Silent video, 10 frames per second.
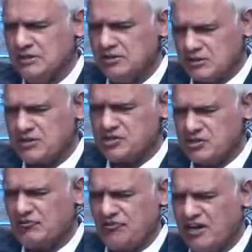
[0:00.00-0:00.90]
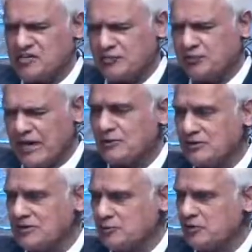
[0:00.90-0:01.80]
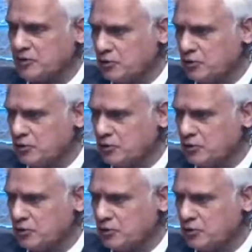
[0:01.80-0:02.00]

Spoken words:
you can see a fast food outlet where a